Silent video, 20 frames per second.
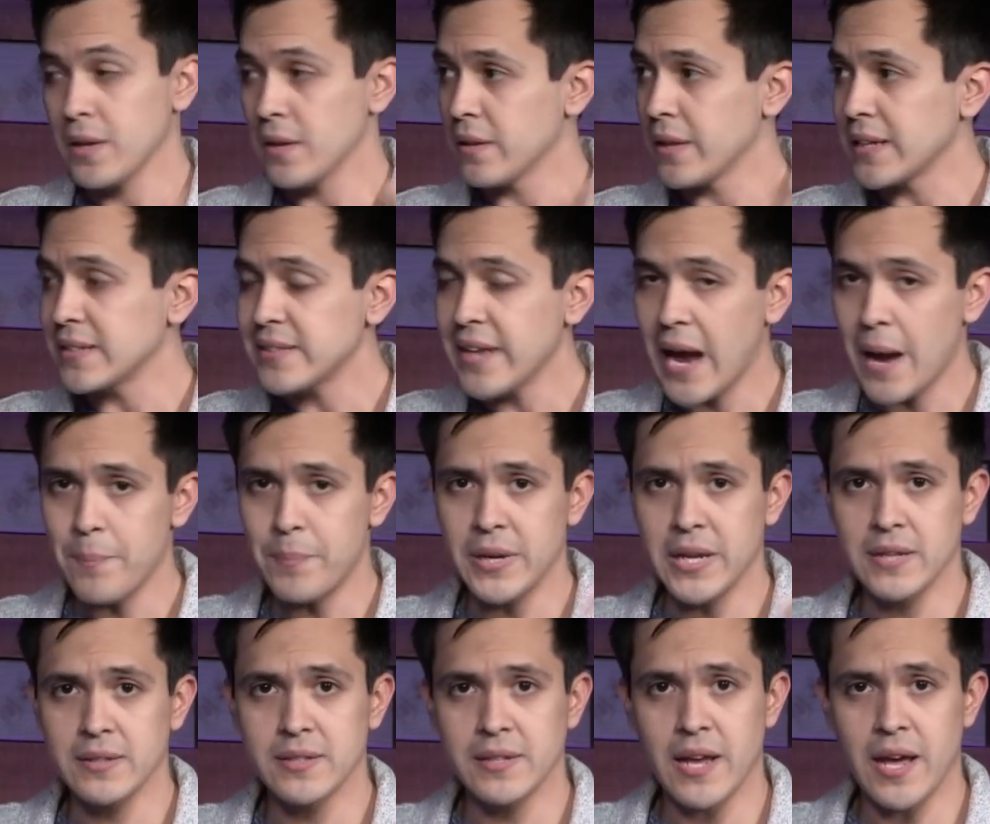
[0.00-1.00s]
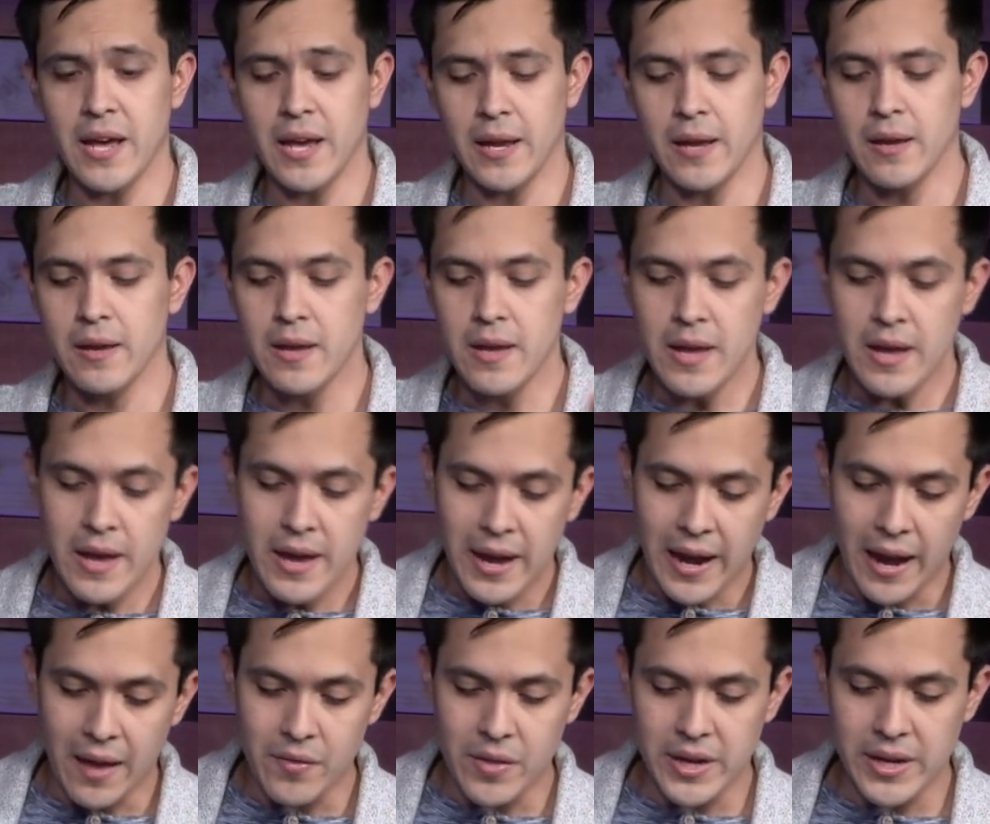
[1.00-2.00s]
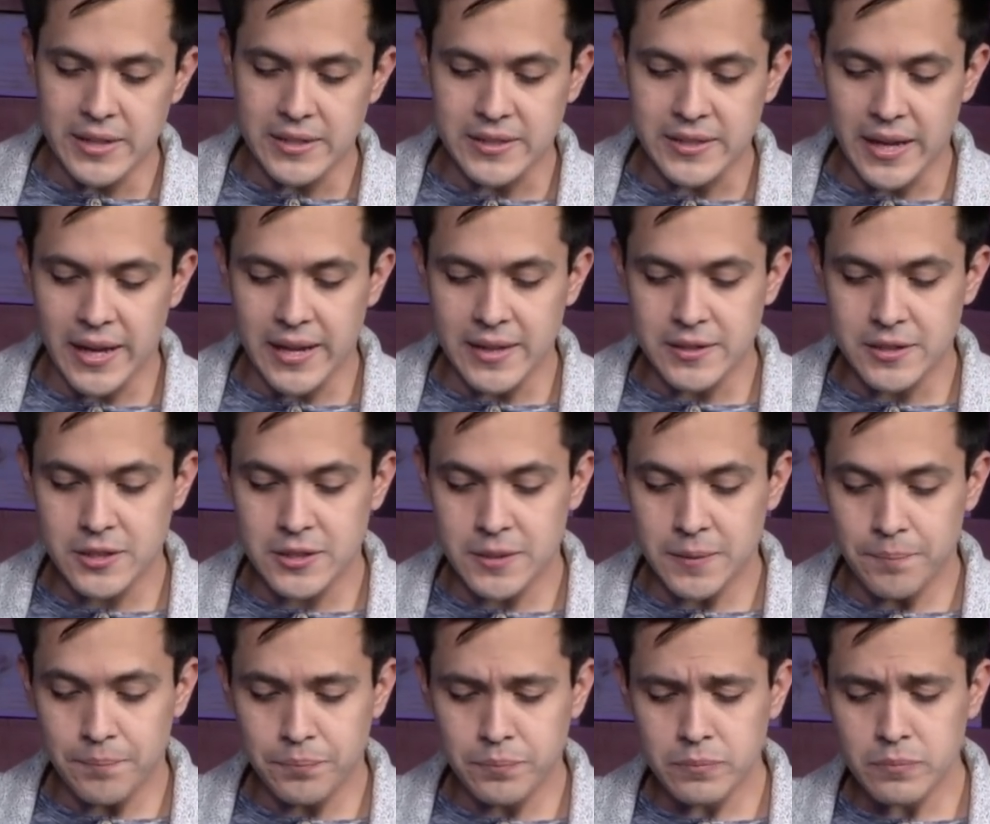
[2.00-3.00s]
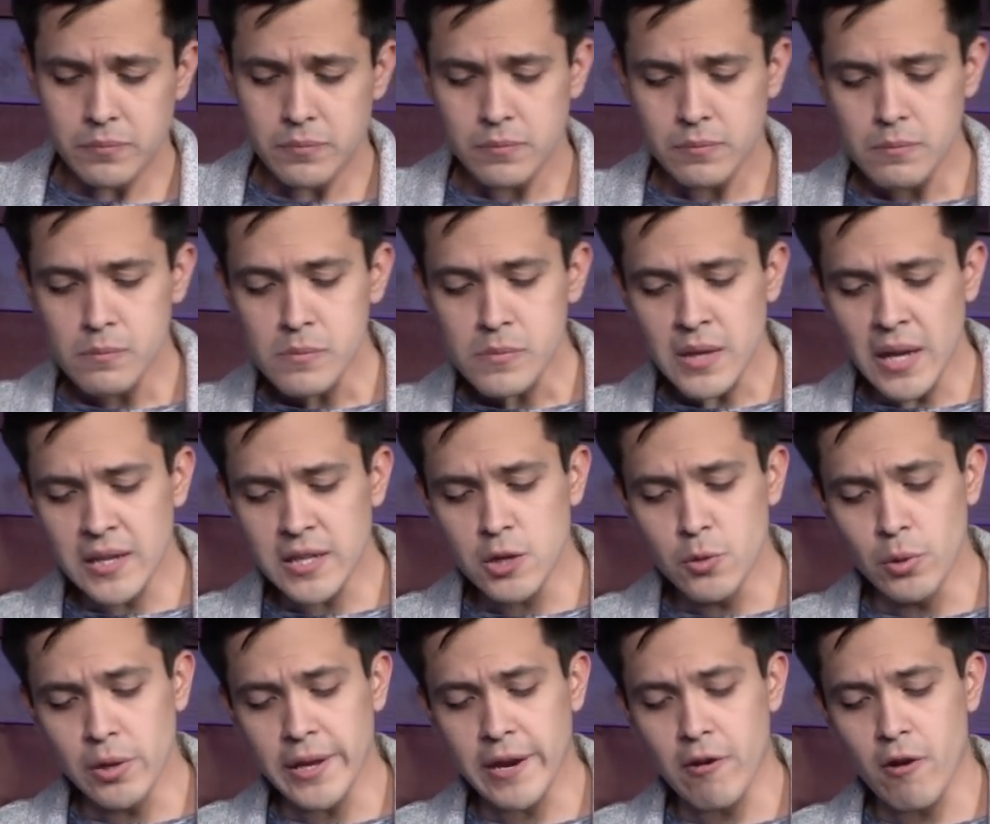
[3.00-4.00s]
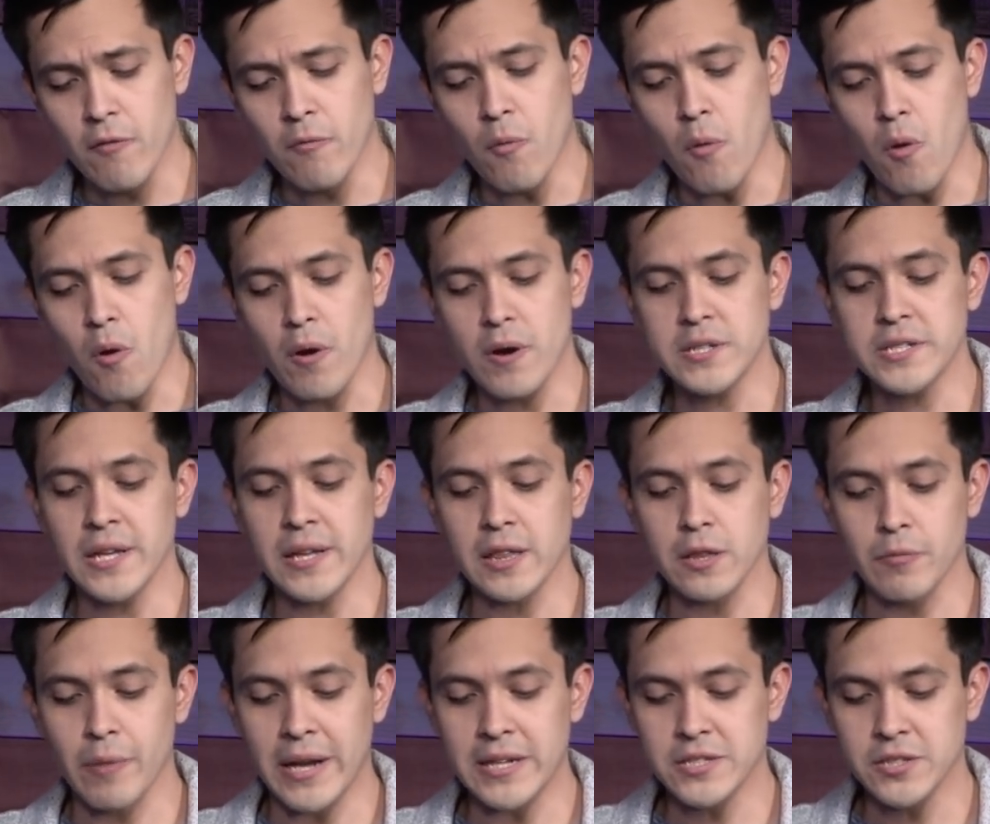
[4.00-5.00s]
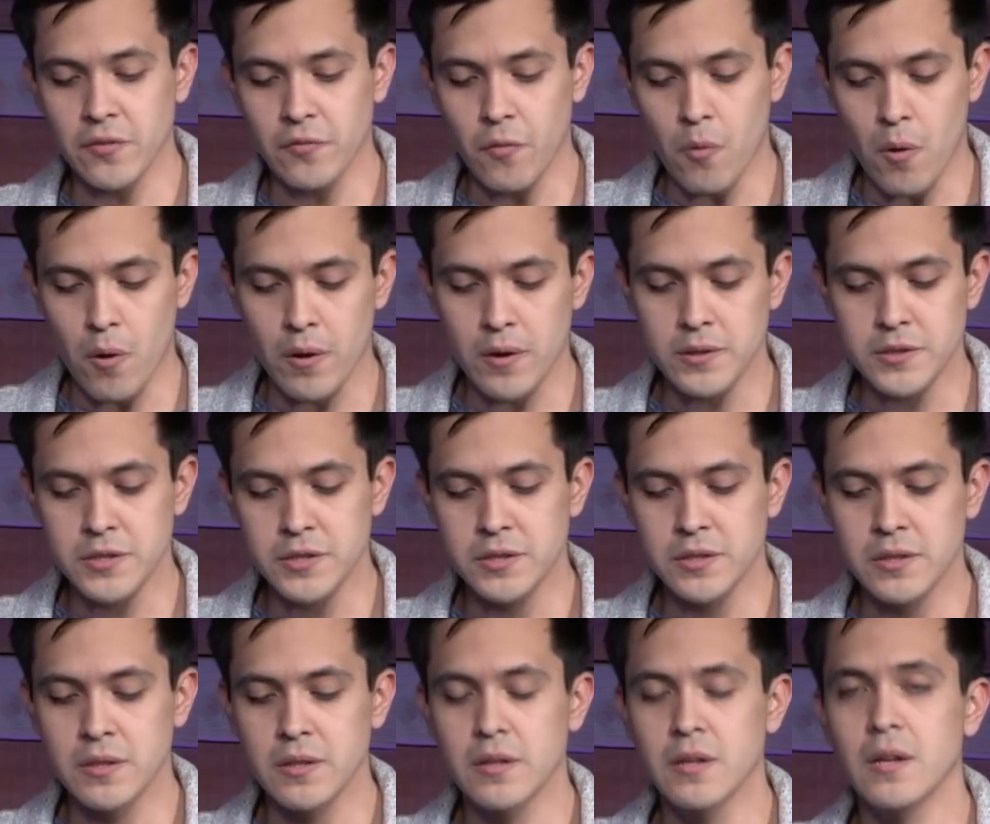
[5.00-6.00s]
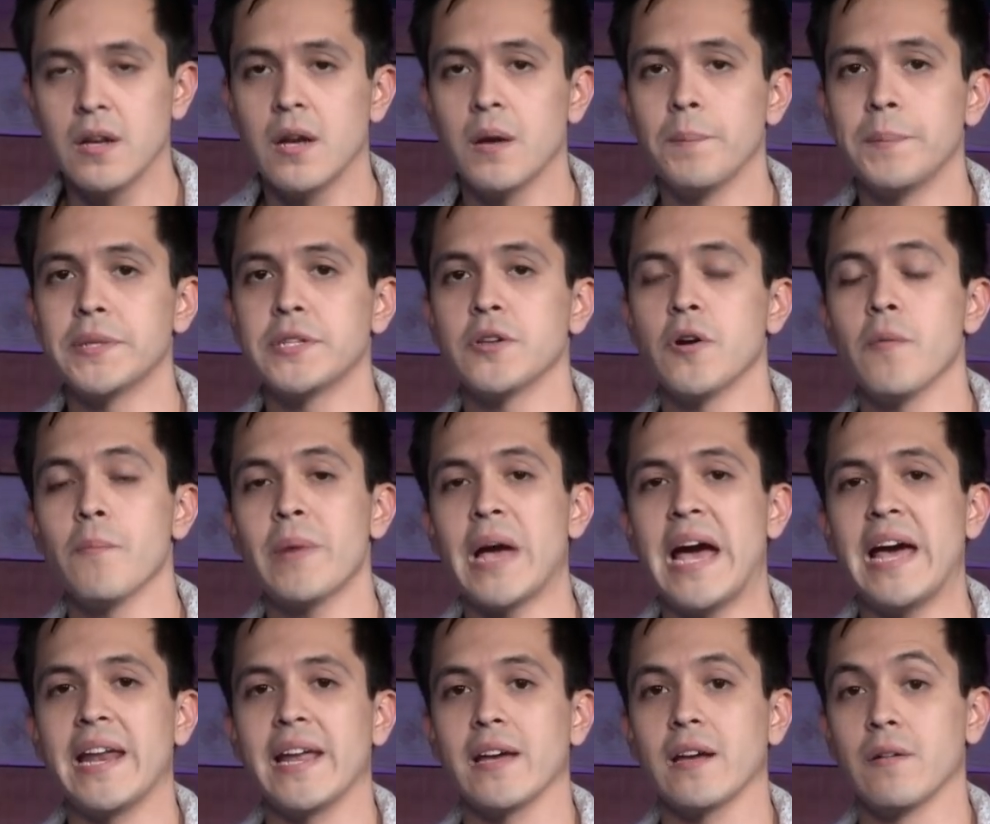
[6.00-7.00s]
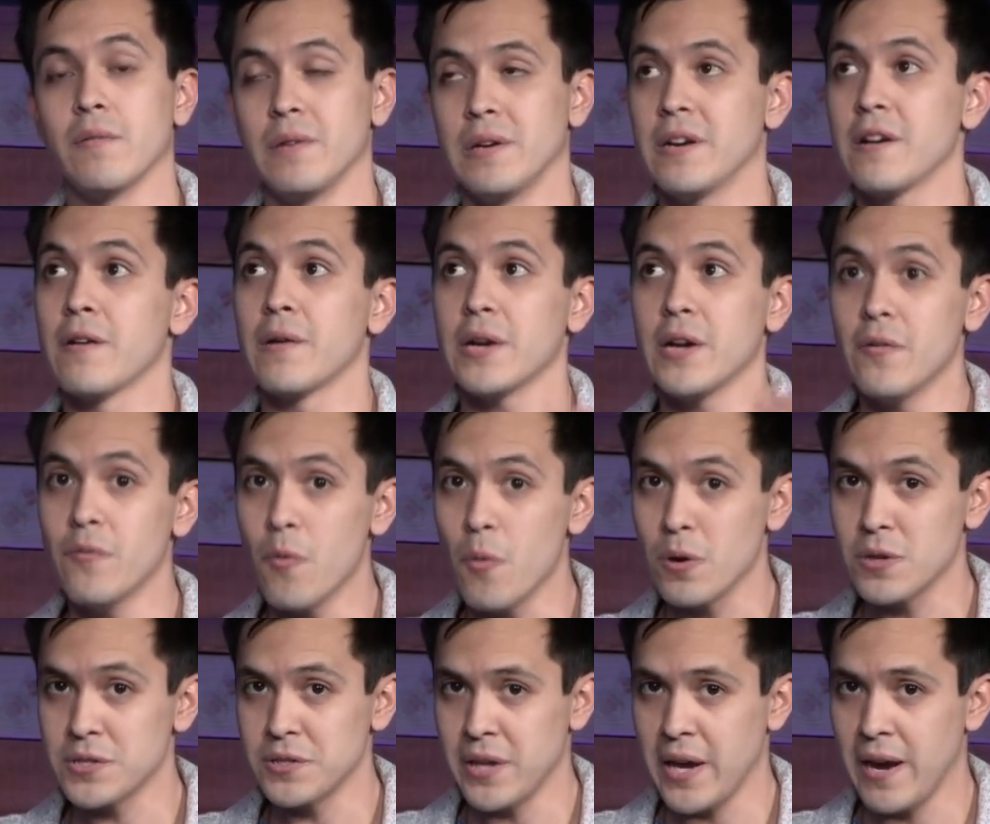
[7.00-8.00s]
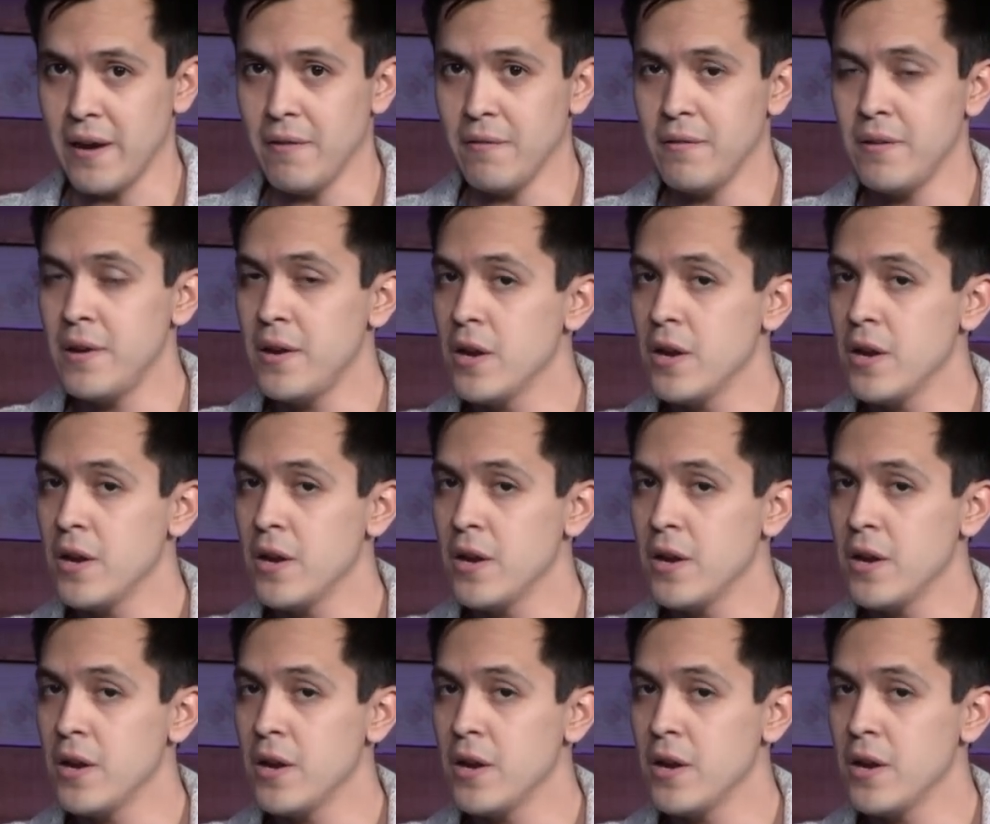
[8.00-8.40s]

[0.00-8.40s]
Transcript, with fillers: That's happening today. And then he says, and you will hear of wars and threats of wars, but don't panic. We're hearing of wars now.